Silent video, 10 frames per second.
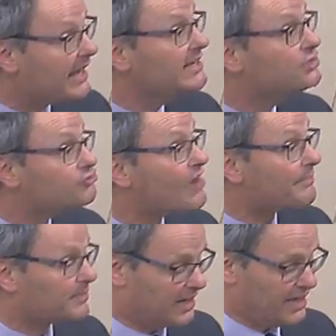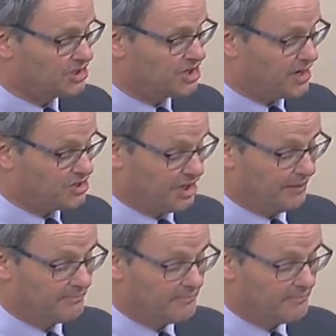is rapidly changing.